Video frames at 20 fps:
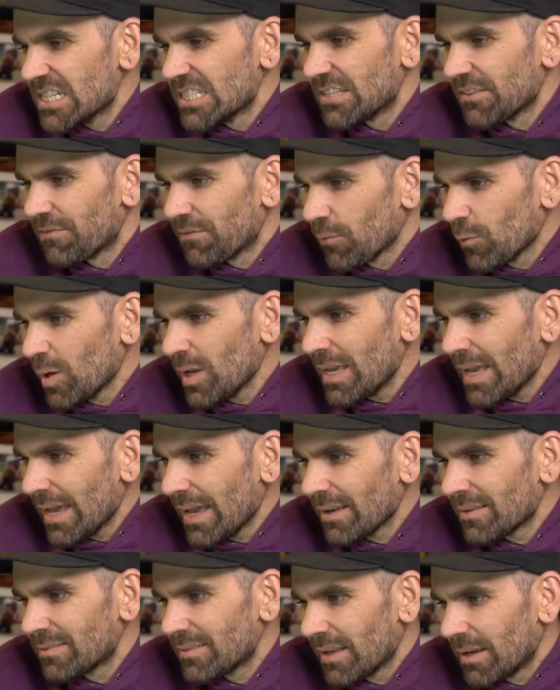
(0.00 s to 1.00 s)
Freak
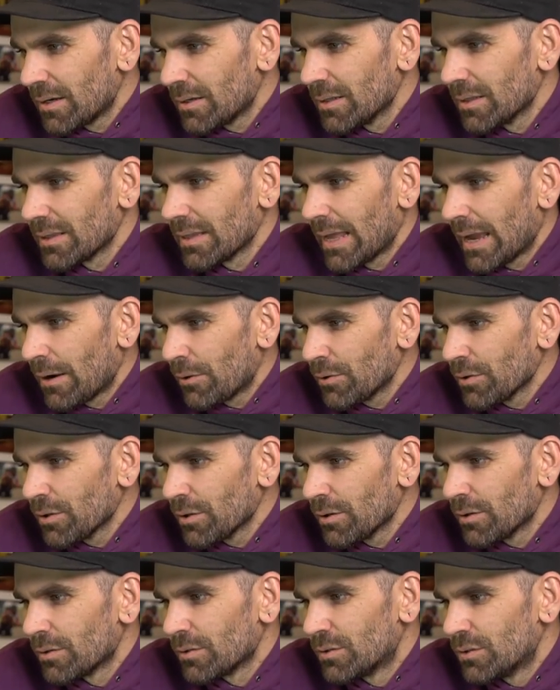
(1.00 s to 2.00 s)
XL
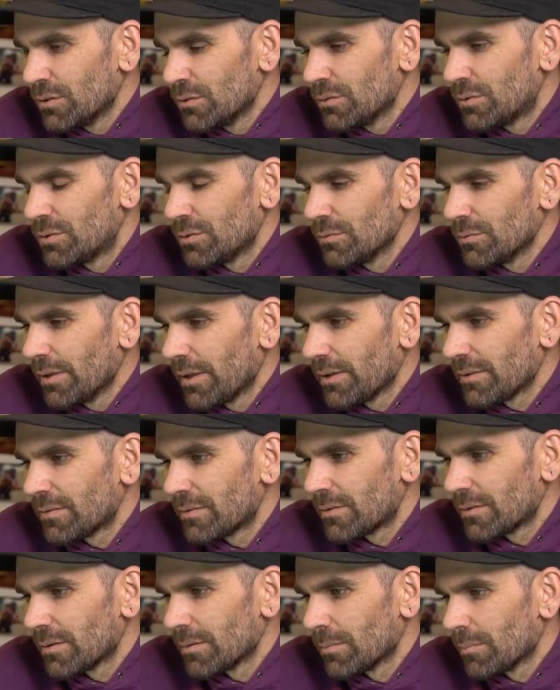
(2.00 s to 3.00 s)
louder due to less
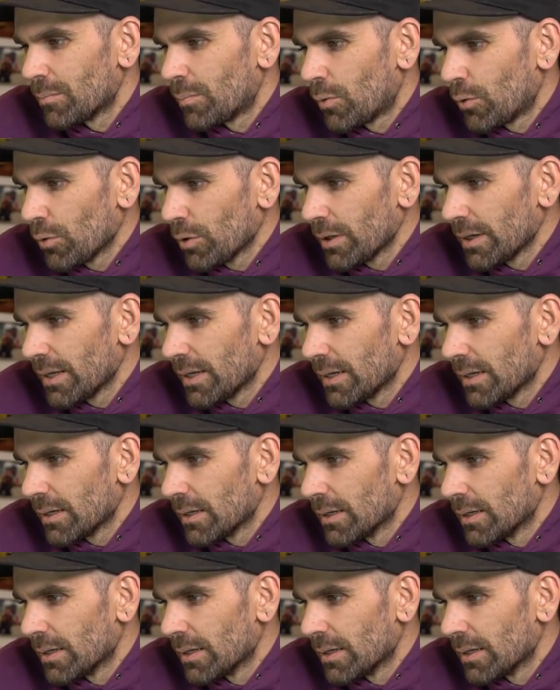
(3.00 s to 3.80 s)
porting